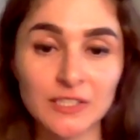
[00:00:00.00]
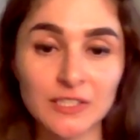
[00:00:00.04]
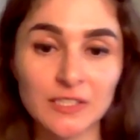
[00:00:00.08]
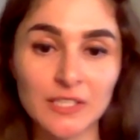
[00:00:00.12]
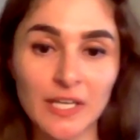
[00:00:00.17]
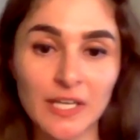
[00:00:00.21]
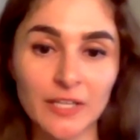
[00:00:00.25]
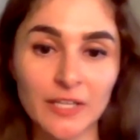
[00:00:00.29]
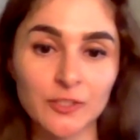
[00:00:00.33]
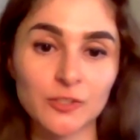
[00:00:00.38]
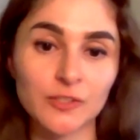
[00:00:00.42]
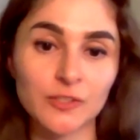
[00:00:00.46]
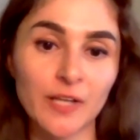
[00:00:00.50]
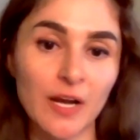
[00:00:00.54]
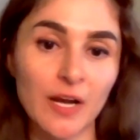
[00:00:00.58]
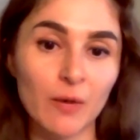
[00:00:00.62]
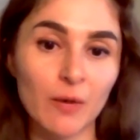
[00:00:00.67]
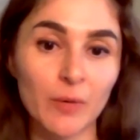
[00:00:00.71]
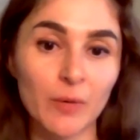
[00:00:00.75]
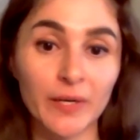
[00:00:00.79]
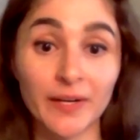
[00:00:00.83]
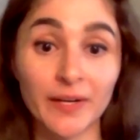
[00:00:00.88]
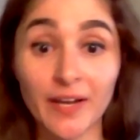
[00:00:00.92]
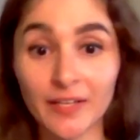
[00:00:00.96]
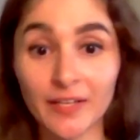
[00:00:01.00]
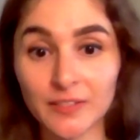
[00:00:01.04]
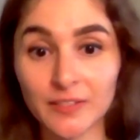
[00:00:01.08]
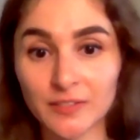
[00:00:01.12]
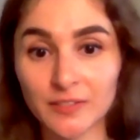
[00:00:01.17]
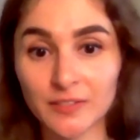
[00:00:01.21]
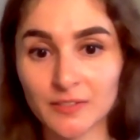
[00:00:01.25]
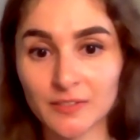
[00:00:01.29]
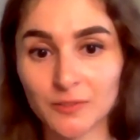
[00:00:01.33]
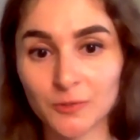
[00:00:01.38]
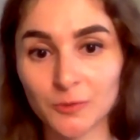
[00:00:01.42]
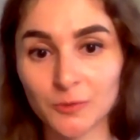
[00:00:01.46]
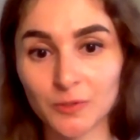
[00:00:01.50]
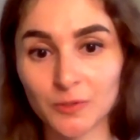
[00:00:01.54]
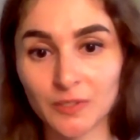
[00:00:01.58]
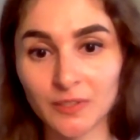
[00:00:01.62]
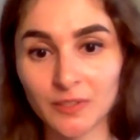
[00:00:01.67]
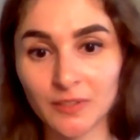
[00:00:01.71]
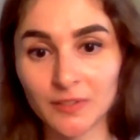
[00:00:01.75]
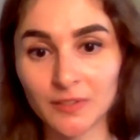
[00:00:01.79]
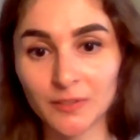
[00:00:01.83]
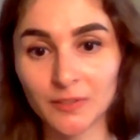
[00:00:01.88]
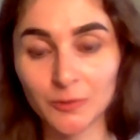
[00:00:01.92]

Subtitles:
is actually how I got to the